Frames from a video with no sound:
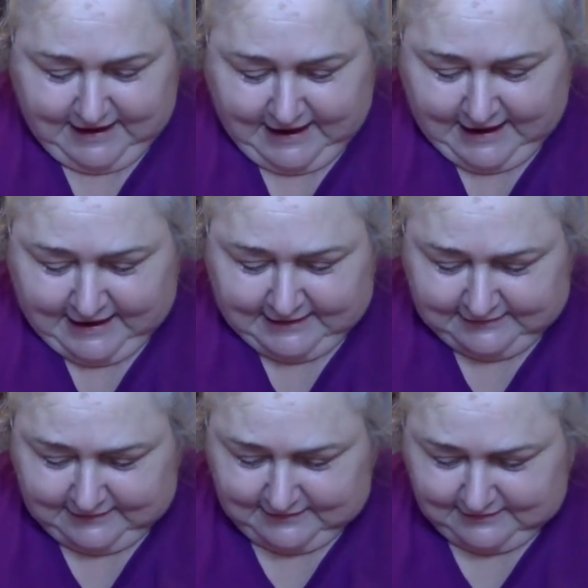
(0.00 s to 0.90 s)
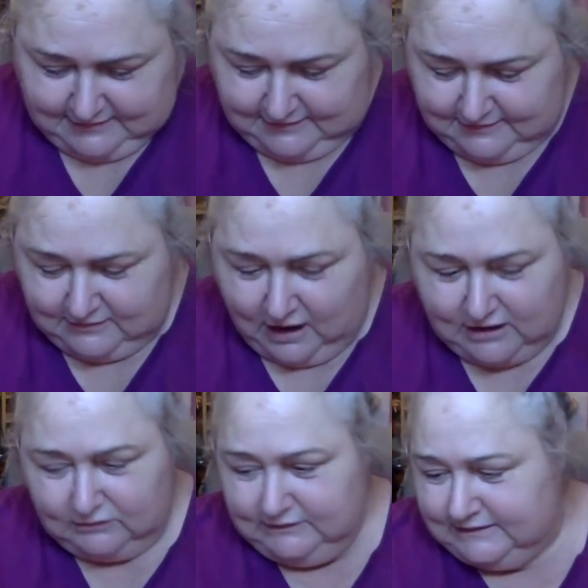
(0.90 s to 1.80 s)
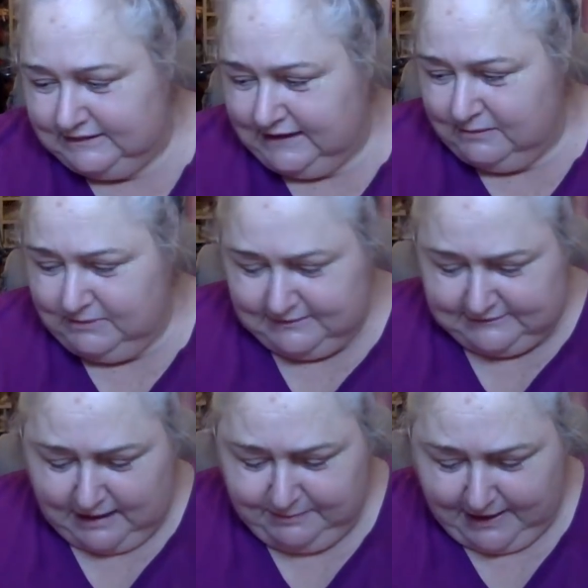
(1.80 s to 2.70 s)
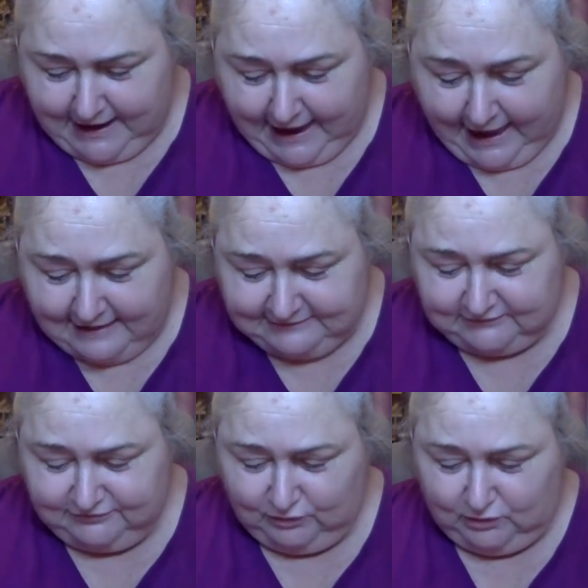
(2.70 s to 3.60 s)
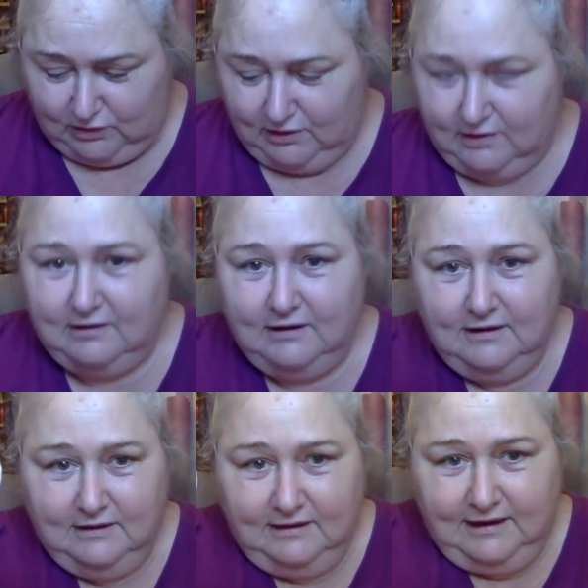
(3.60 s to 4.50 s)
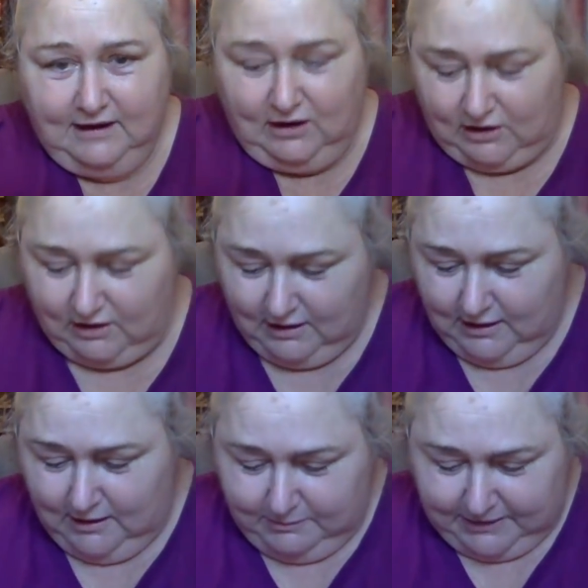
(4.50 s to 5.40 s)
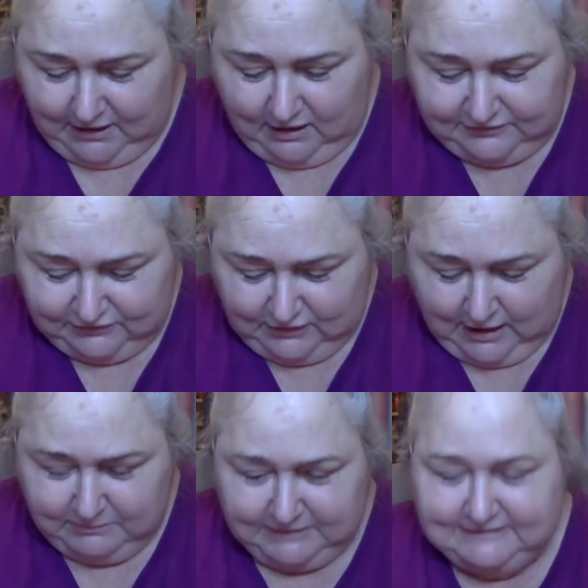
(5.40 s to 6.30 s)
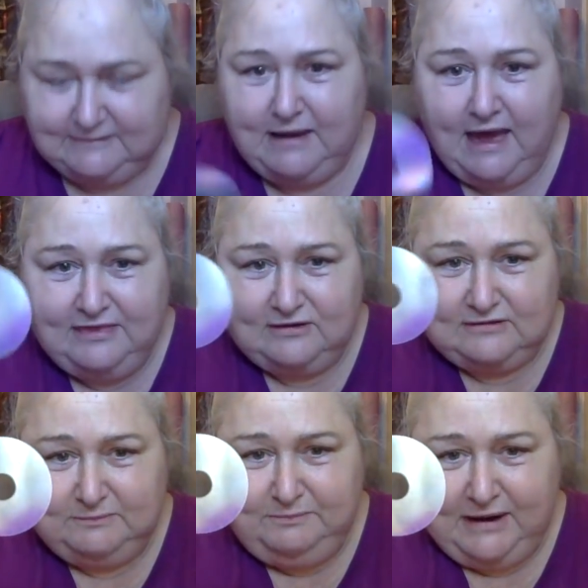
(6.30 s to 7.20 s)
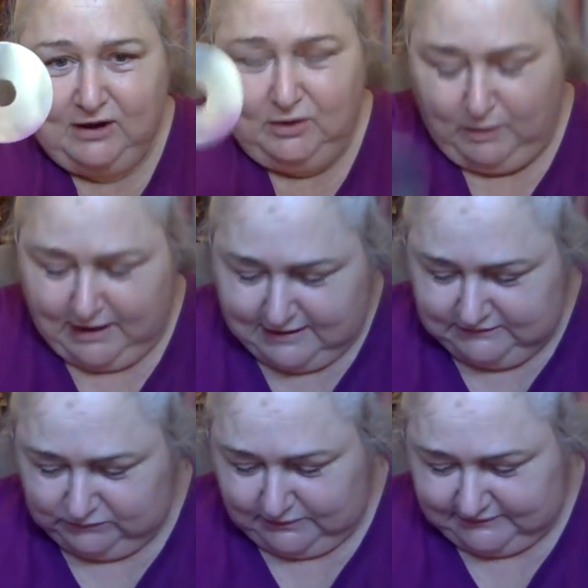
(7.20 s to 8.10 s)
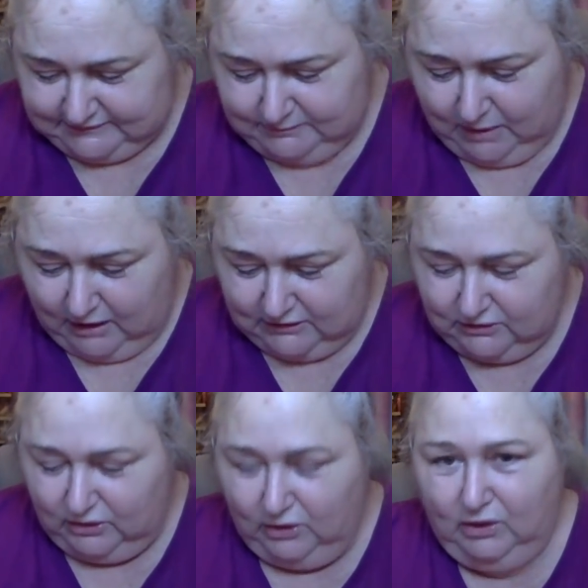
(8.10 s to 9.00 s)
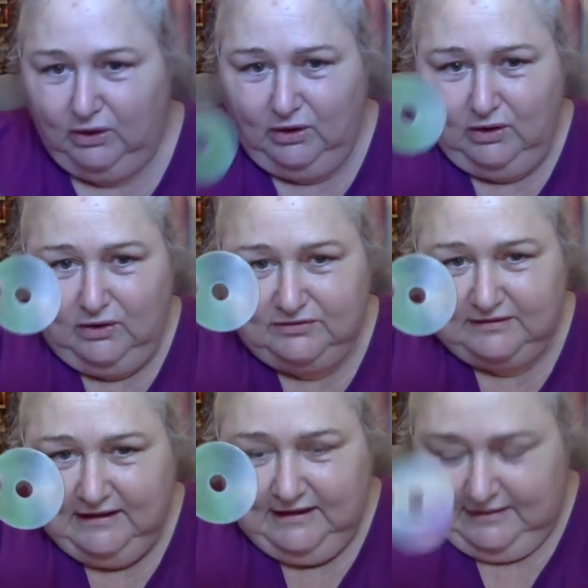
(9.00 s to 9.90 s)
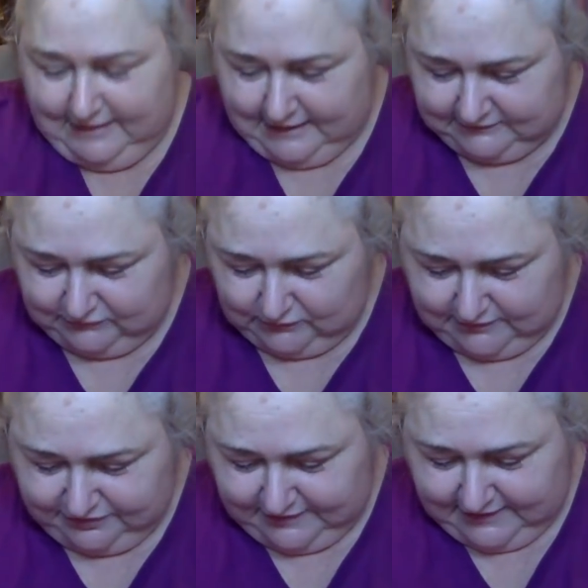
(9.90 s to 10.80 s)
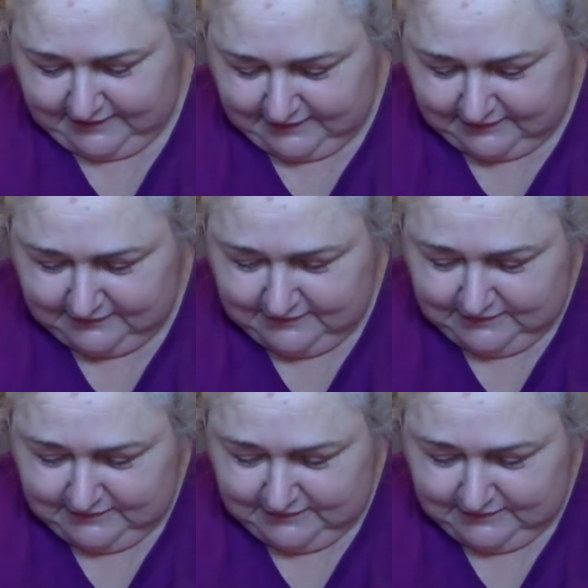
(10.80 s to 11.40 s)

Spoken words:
And not only did he get me the type I asked for here, but he also got me some others, bigger ones with smaller holes, that sort of thing.